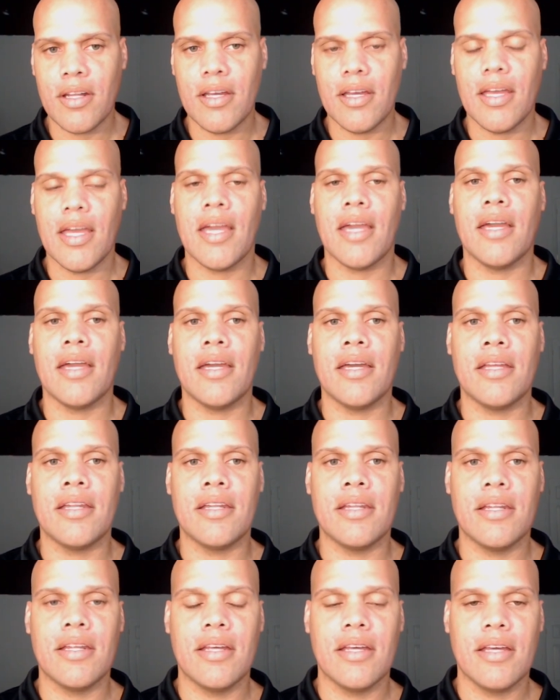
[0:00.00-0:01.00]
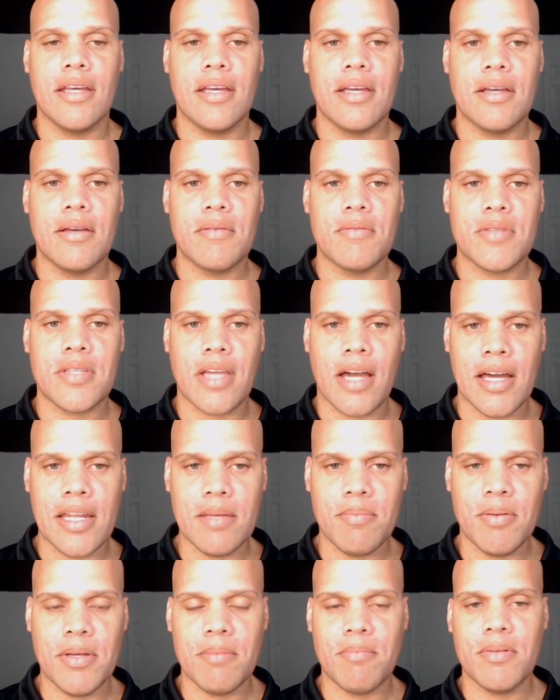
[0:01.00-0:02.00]
and Scottie
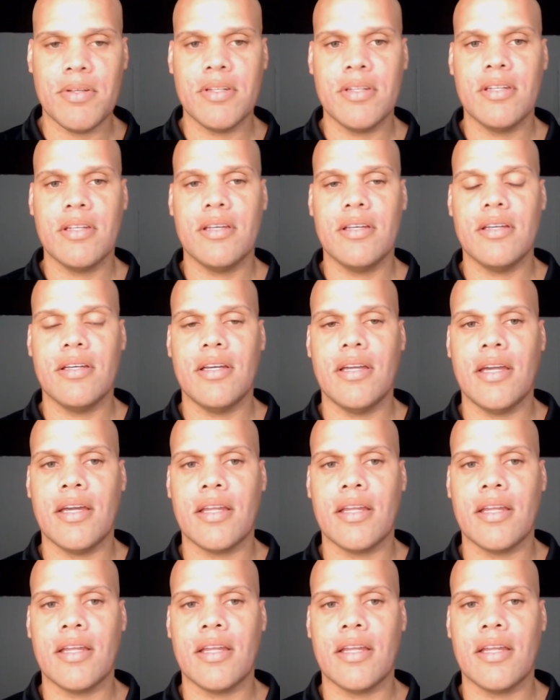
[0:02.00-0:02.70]
Pippen and